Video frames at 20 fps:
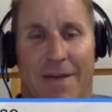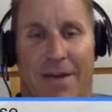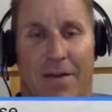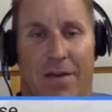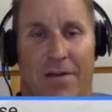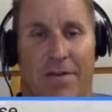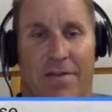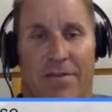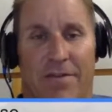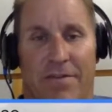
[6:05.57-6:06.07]
How
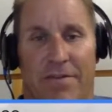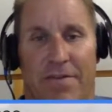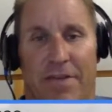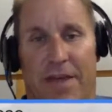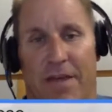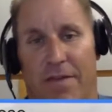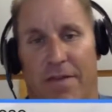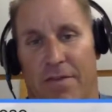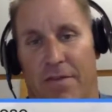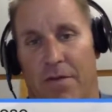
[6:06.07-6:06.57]
long does it
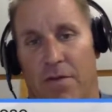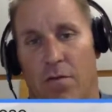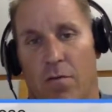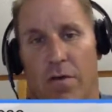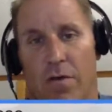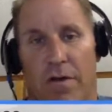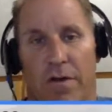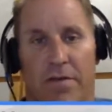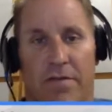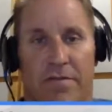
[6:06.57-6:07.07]
take the
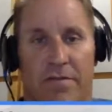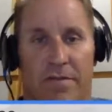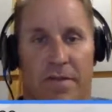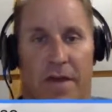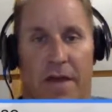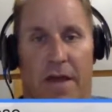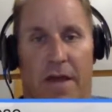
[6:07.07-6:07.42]
coins to